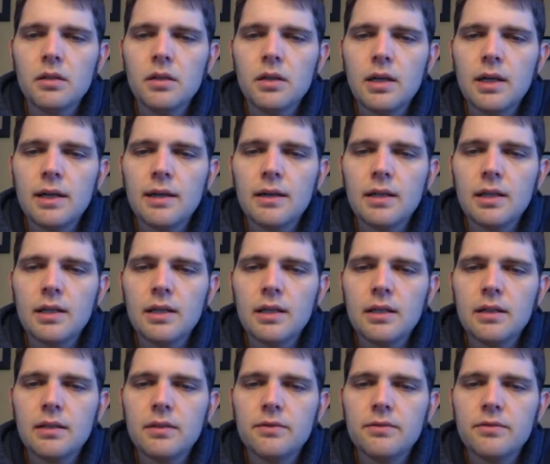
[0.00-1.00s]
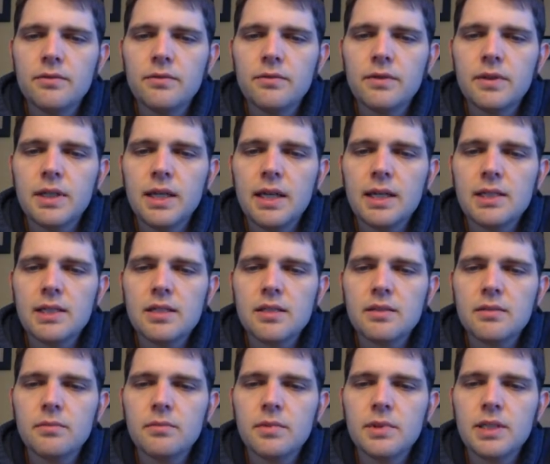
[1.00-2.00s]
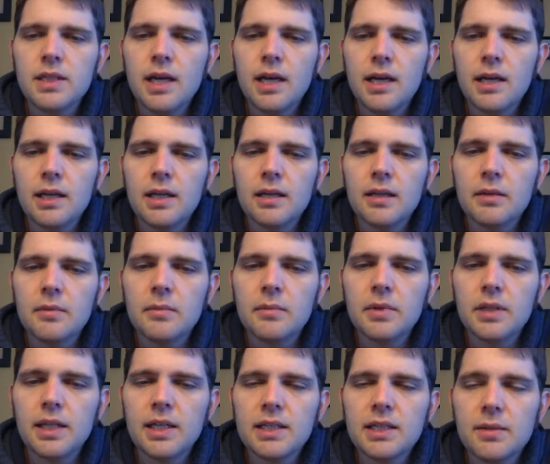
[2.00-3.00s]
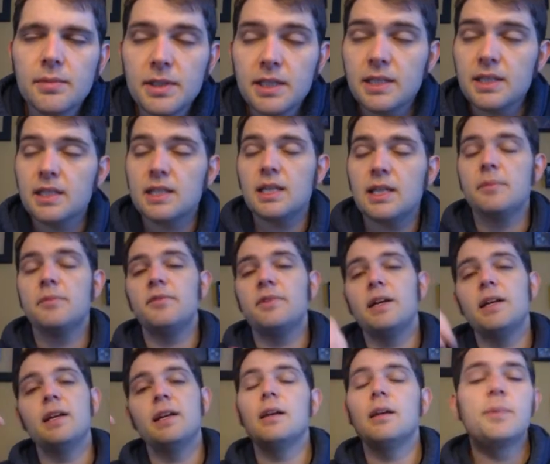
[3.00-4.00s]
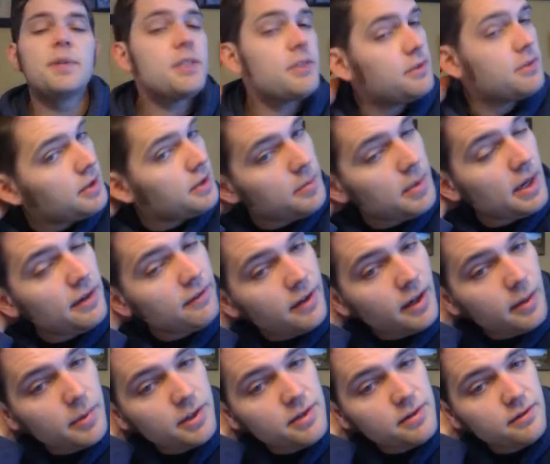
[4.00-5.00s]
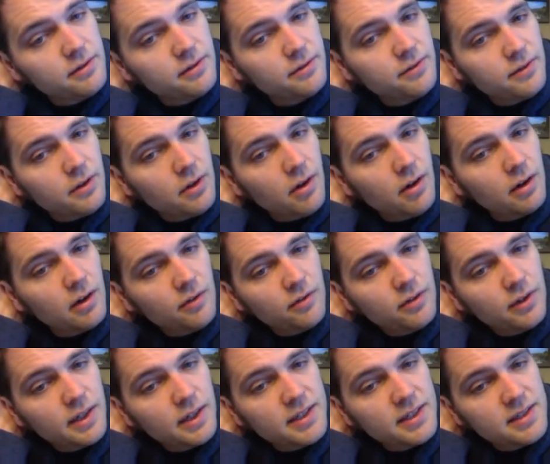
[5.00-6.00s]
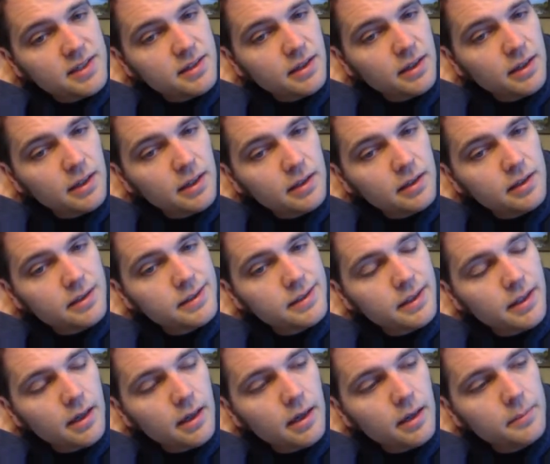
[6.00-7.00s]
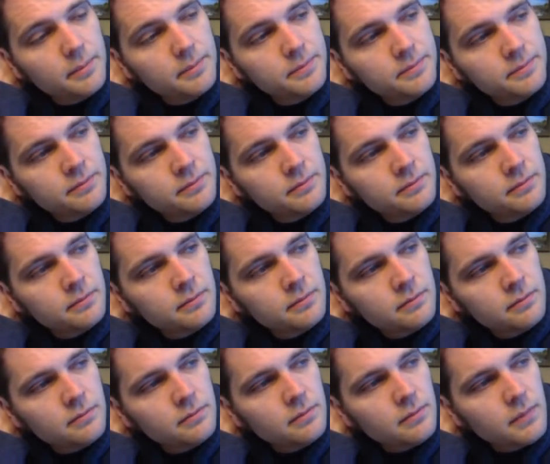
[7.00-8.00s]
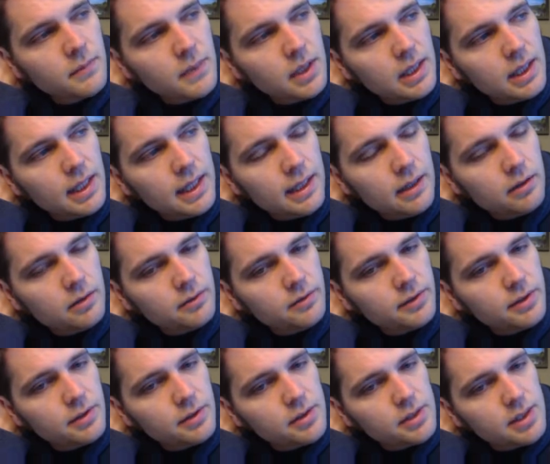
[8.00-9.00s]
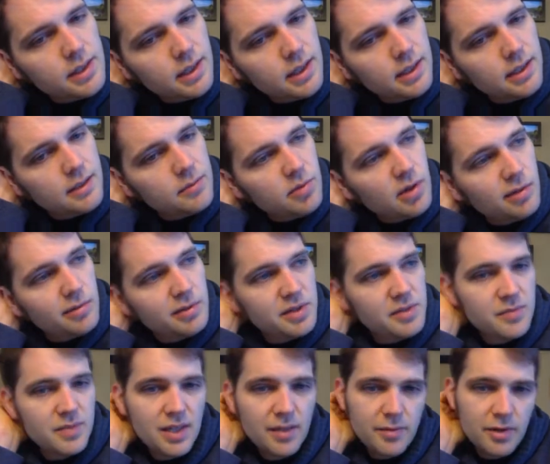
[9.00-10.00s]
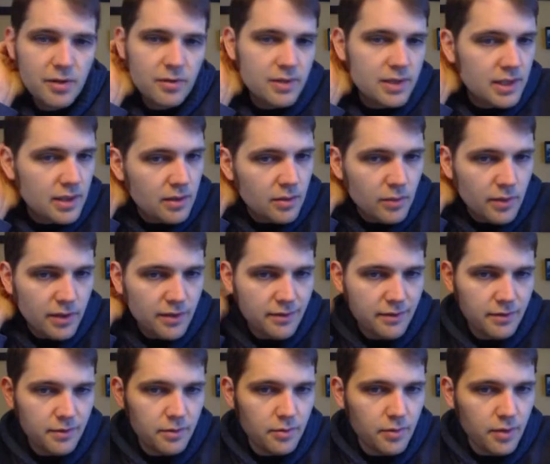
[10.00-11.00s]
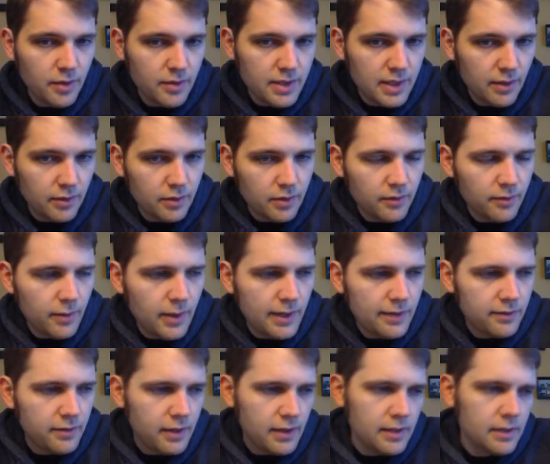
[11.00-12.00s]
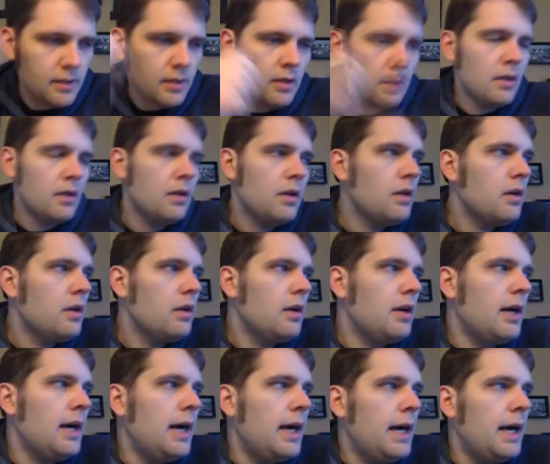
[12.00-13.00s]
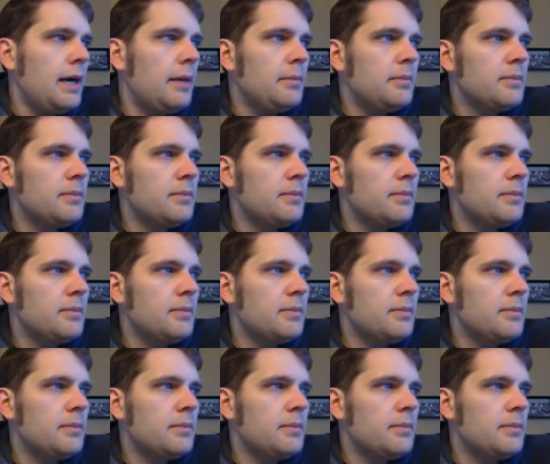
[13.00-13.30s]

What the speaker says: I've got some time in the next couple days because I'm flying on a business trip. I've got a bunch of long flights and layovers and probably some time in a hotel with who knows how good of Wi-Fi. So